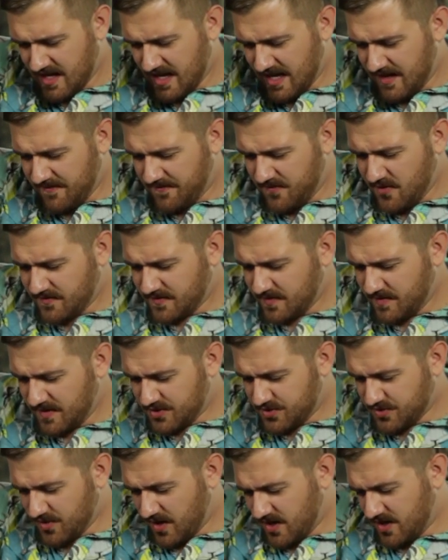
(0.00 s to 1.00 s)
If you have to be
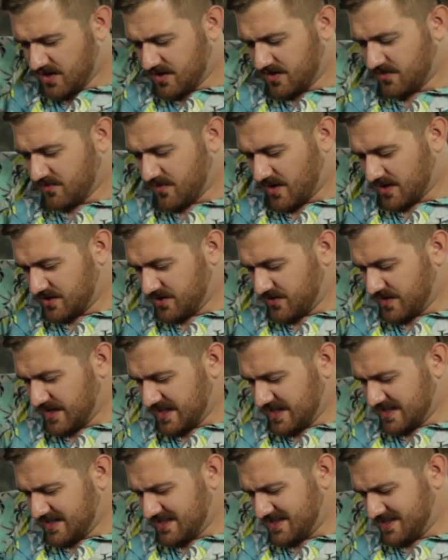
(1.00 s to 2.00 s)
drunk while doing
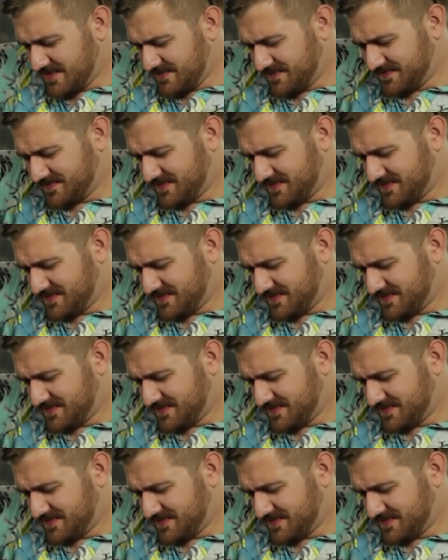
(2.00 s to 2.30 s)
this,